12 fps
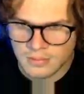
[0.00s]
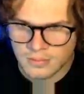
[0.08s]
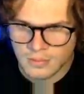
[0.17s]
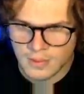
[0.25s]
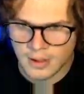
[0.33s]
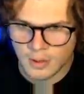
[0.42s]

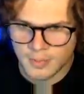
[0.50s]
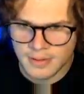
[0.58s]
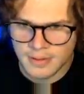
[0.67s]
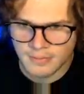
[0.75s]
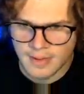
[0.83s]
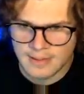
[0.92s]
Wide
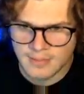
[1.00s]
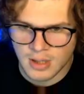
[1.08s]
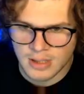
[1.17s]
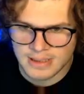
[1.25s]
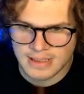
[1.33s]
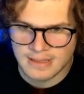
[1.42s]
open. Randy
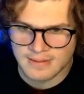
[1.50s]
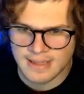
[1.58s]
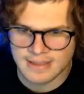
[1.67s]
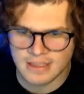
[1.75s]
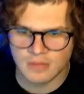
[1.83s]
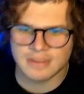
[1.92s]
Moss get in the
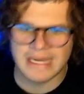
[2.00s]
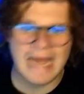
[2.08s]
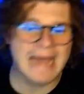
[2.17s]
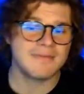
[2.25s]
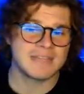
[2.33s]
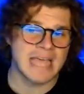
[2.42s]
end zone.
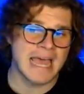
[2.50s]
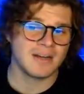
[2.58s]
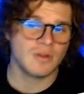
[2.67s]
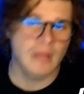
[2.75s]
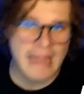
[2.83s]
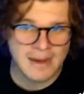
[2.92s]
Dive,
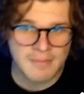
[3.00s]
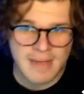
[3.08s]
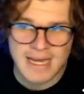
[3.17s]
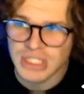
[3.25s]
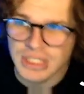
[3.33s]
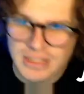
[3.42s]
tackle,
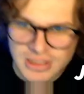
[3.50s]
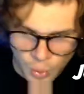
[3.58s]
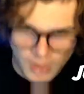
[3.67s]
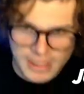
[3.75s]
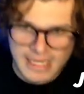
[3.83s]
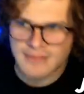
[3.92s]
animation.
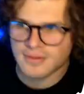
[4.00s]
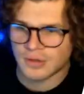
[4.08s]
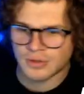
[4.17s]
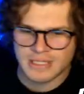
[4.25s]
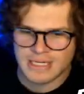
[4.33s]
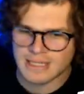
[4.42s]

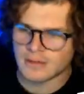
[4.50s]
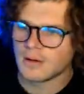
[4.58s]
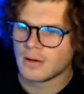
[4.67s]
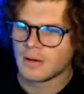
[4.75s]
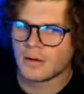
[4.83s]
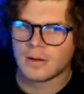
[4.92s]
28-13.
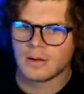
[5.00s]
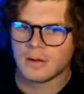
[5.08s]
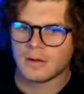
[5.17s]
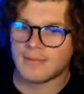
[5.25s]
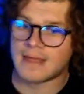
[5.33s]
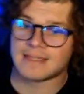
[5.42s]

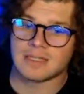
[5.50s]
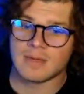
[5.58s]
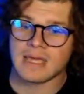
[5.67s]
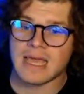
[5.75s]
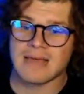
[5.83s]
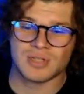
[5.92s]
That's going to
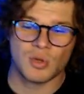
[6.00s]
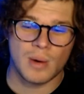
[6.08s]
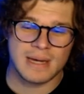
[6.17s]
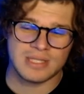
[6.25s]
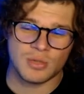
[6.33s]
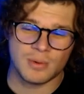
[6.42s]
be game
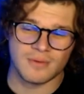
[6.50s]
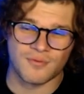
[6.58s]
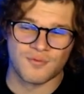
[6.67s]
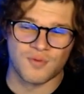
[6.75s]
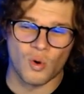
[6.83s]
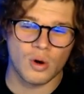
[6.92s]
282 and
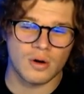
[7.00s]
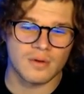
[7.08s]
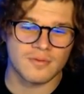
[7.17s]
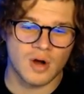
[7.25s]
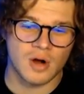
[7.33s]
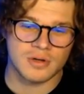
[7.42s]
4
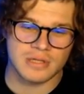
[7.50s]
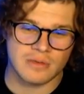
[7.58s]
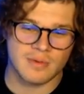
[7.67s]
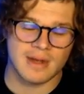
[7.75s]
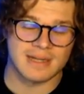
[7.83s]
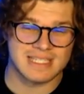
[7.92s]
for
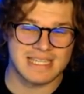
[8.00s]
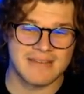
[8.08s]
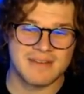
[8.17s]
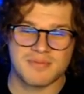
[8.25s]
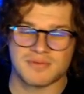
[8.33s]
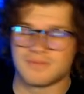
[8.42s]
RG3 on
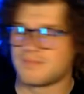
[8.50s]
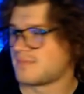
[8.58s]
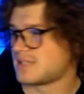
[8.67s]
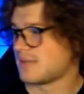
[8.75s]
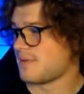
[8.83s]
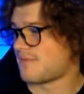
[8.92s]
70
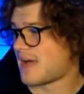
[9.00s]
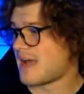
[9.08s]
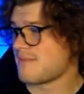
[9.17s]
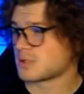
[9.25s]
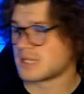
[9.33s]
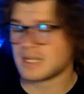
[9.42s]

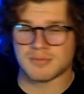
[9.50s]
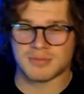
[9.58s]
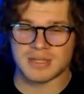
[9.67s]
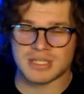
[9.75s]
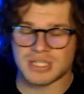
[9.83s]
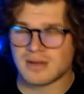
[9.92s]
75%
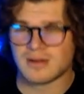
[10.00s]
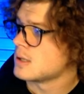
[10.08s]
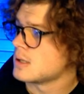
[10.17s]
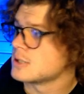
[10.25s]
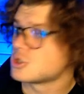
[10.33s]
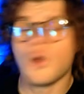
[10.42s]
completion.
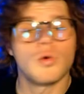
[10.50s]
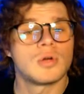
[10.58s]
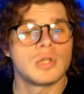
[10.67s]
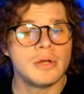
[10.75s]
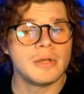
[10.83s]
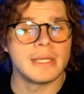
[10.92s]
So
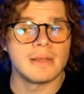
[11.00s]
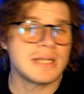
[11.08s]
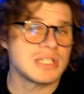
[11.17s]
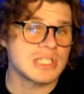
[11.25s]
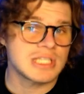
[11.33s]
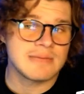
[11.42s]
clearly,
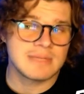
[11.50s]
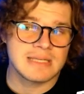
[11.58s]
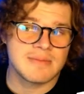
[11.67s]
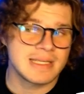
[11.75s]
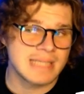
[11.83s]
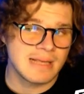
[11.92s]
Legends theme
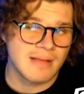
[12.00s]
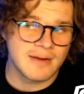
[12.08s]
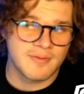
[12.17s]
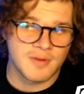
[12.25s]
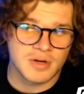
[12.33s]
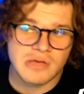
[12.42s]
team is a lot
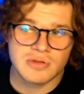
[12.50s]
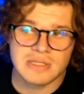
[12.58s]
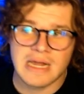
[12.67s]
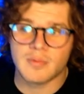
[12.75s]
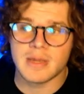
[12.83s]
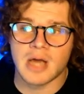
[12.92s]
of fun to use,
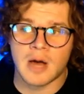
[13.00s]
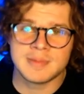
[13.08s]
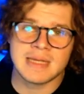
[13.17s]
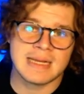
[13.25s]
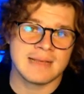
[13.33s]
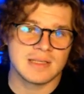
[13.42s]
and I will be
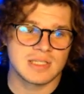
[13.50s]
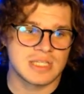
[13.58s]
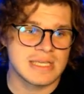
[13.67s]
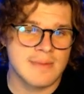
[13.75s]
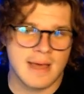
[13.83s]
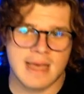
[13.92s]
updating this
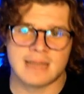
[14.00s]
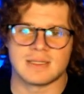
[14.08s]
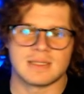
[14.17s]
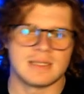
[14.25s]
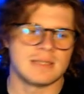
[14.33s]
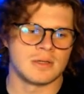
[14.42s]
team as the
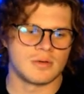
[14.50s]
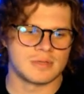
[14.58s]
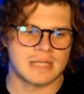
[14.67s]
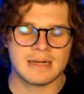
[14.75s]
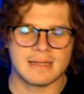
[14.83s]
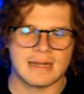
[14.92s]
season goes
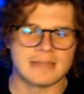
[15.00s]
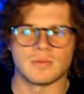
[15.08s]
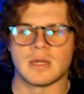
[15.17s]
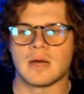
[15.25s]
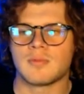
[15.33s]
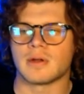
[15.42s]
on and as
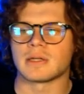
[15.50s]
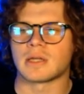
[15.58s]
we upgrade